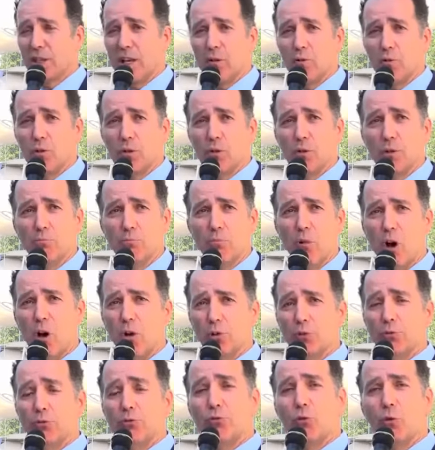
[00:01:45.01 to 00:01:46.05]
They were
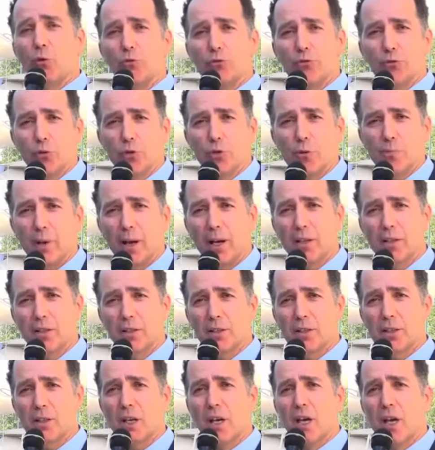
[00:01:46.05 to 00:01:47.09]
mild and formed froose
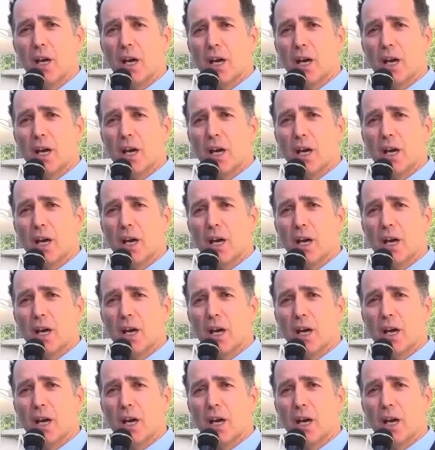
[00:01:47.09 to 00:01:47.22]
patients.